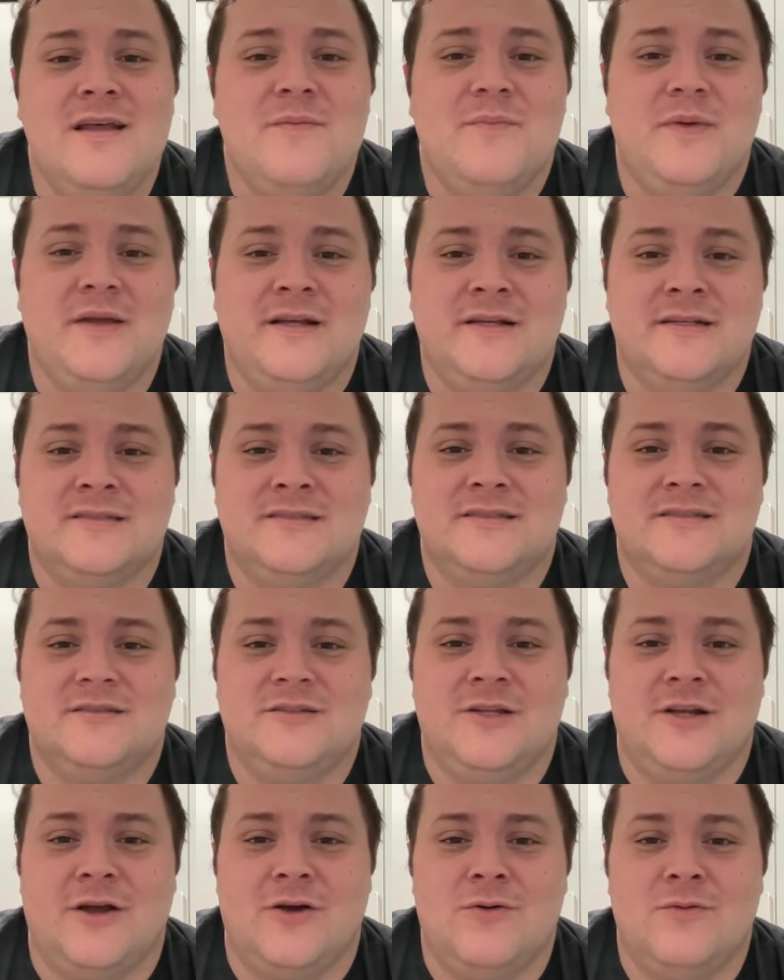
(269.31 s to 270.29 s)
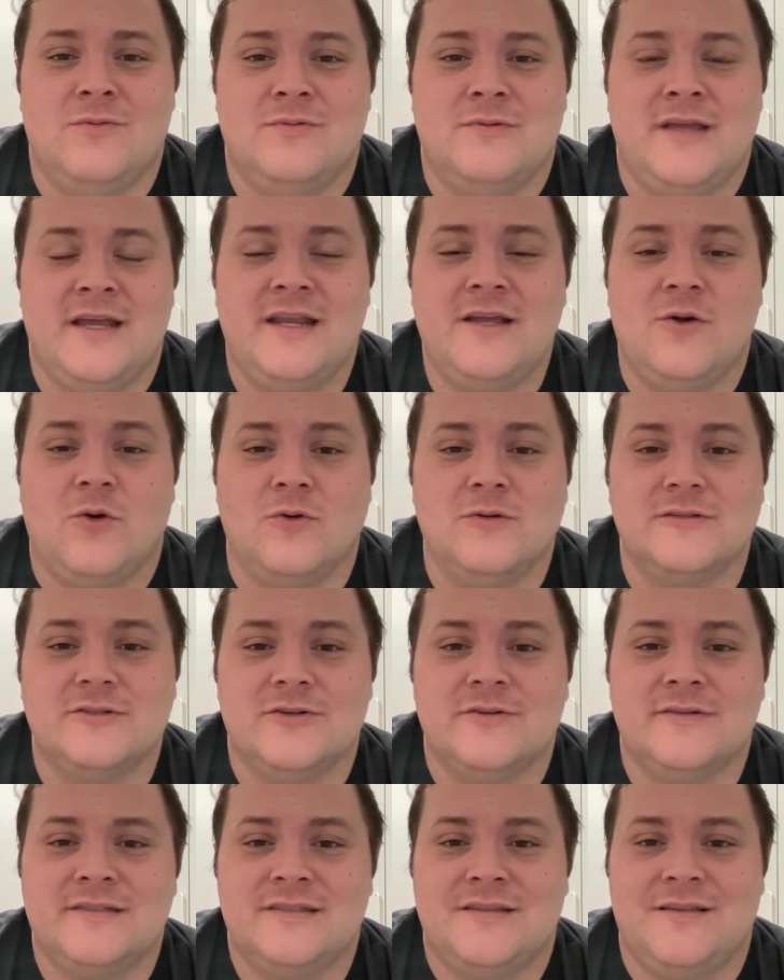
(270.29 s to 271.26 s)
Because, you know, getting
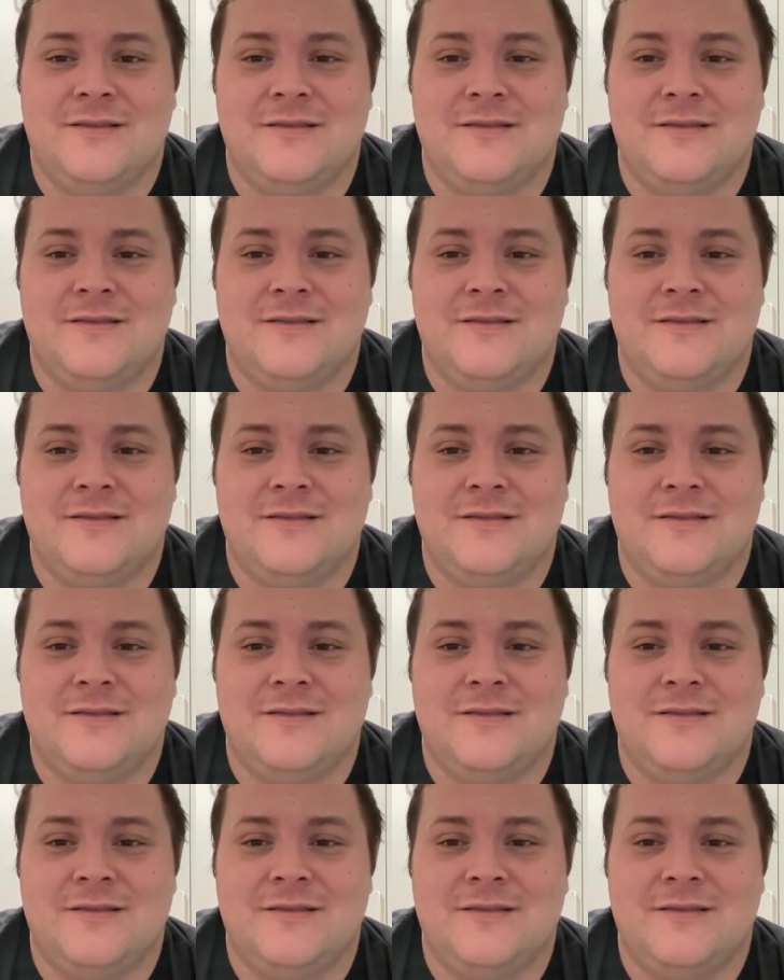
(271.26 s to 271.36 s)
older is the